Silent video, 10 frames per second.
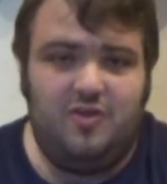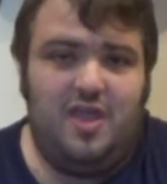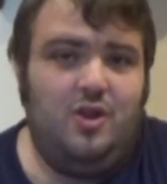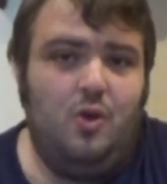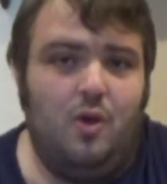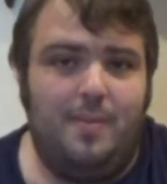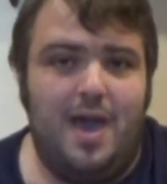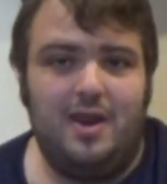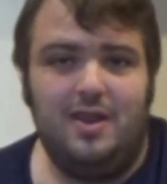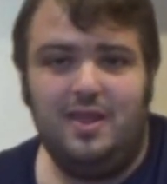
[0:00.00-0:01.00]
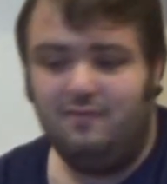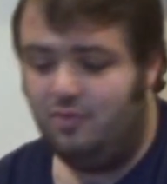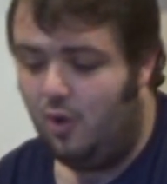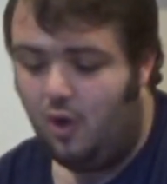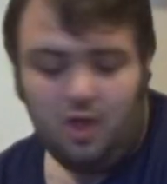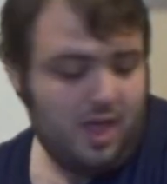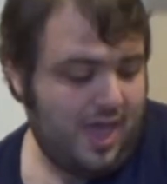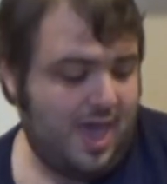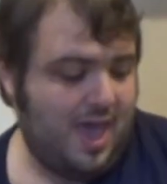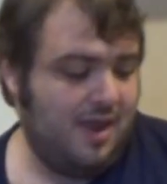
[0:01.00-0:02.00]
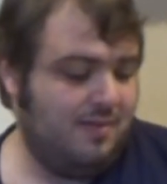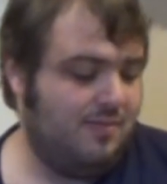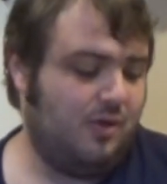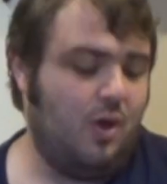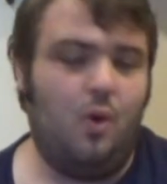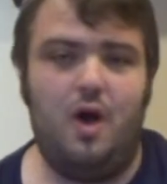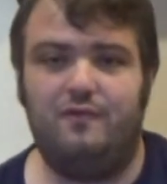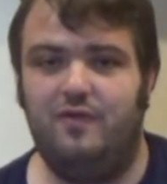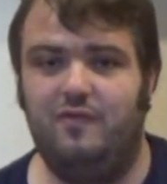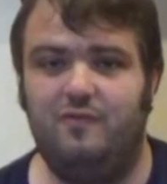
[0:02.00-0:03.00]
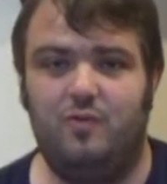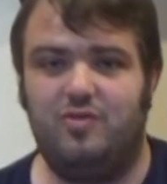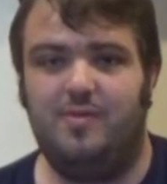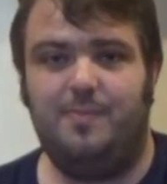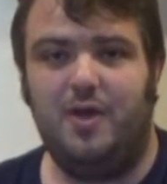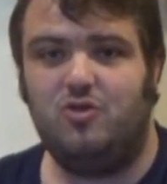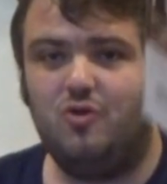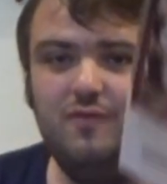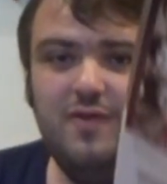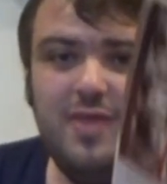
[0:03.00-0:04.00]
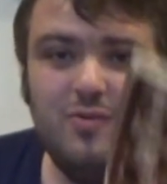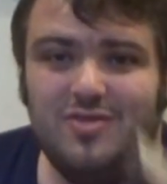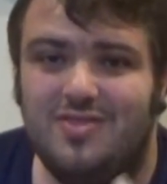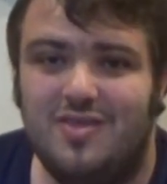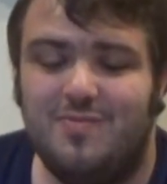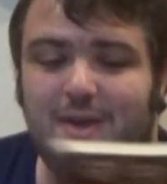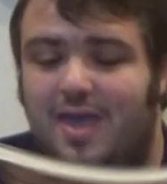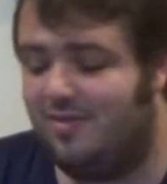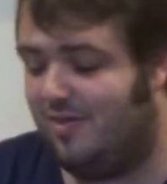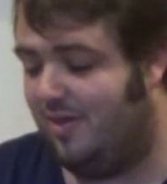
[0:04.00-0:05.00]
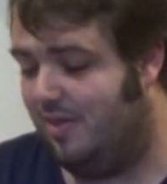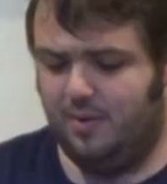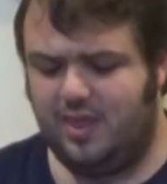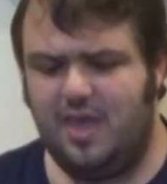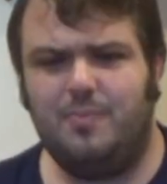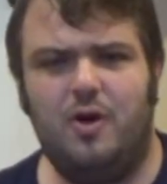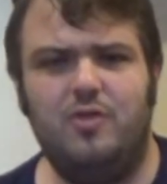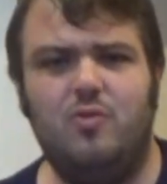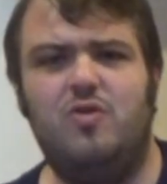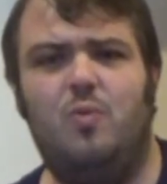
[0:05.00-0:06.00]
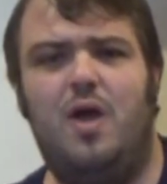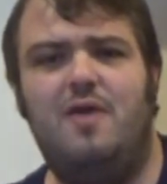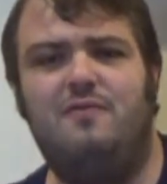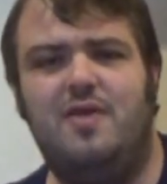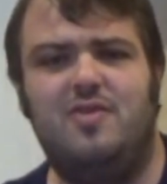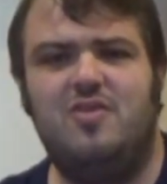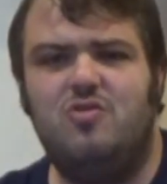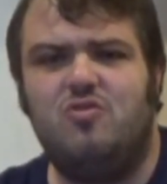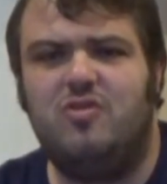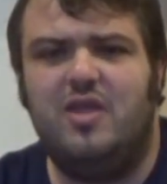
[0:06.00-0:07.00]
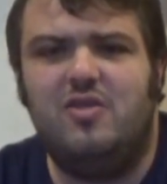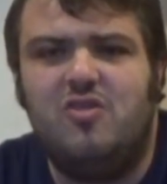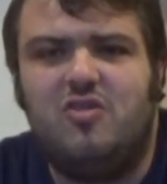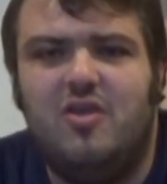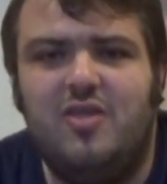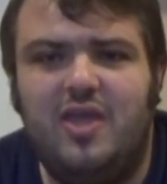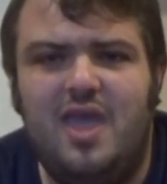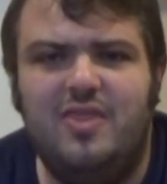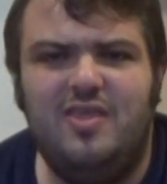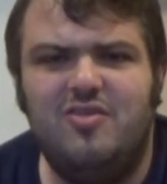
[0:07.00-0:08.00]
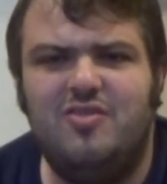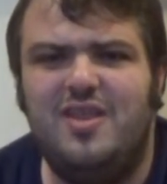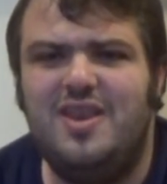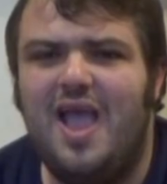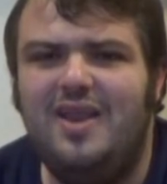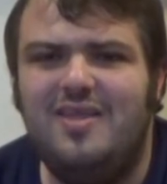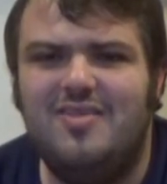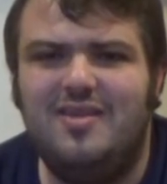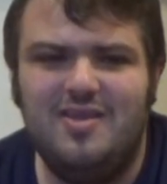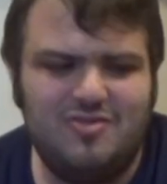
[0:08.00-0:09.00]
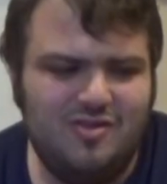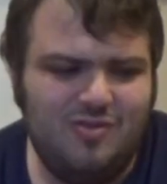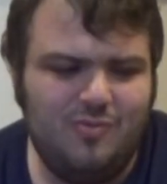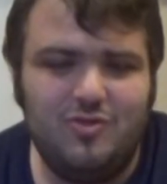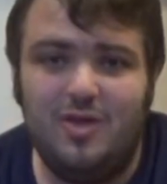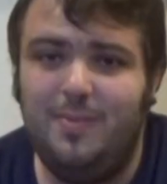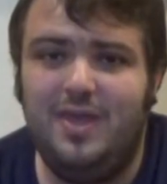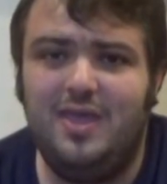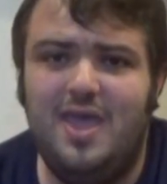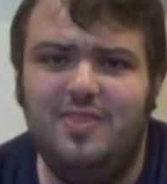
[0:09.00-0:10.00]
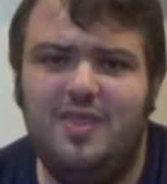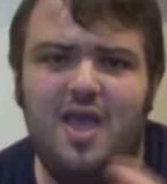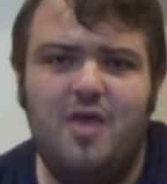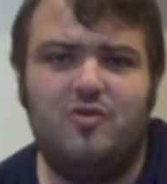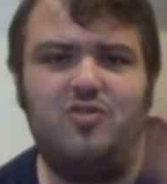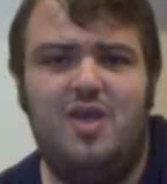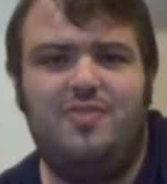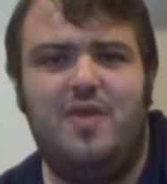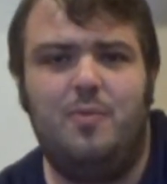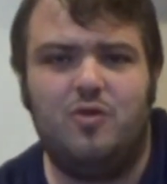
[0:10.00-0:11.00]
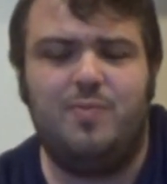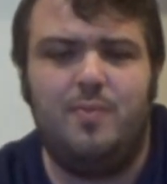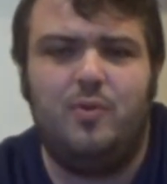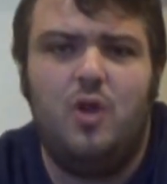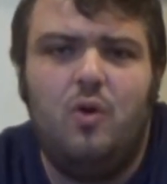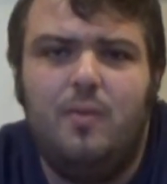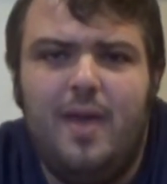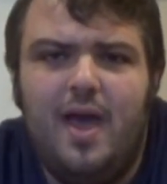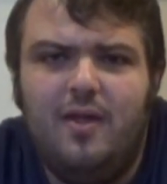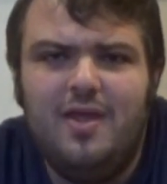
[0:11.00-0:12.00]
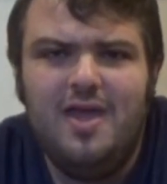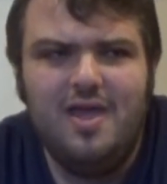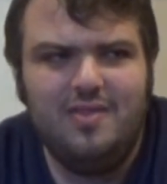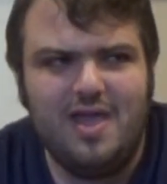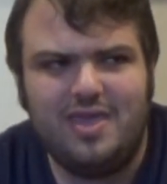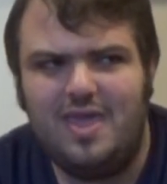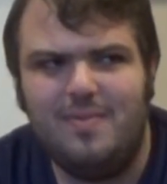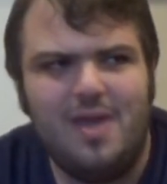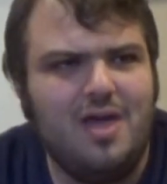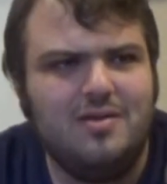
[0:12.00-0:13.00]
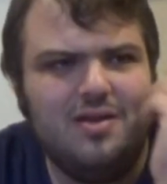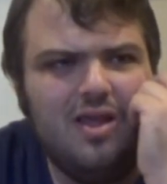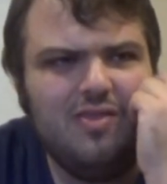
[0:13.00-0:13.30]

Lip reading: because I knew about it, even though all I had to go off of was the picture of it that was in this magazine. But again, part of the reason why I find this interesting is just because, again, these are the 90s editions, which, I mean, again, the other set that most people know about, that came out, I